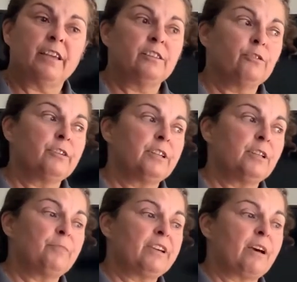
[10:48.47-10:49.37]
then they're
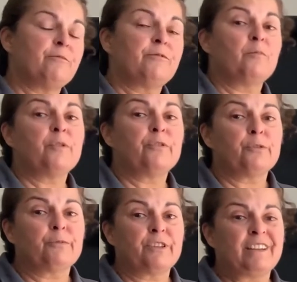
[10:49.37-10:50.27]
gonna become
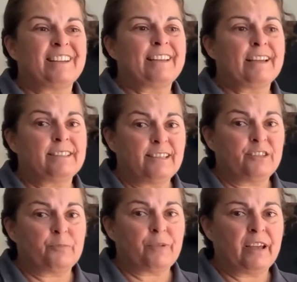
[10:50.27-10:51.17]
familiar with it and
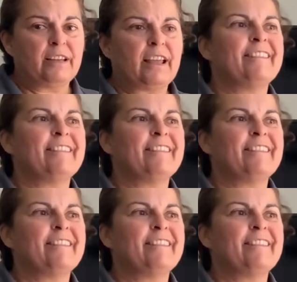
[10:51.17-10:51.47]
anticipate,